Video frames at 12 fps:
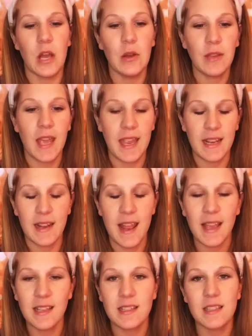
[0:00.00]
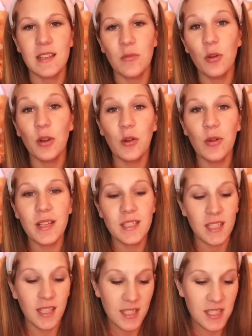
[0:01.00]
Okay, next we're going
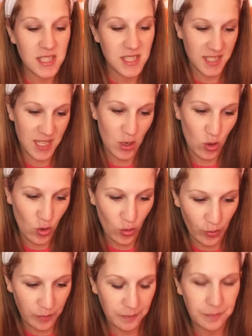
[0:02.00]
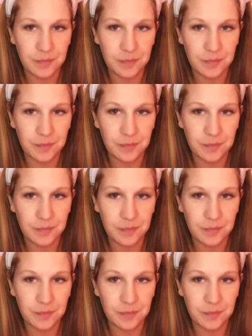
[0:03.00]
to conceal.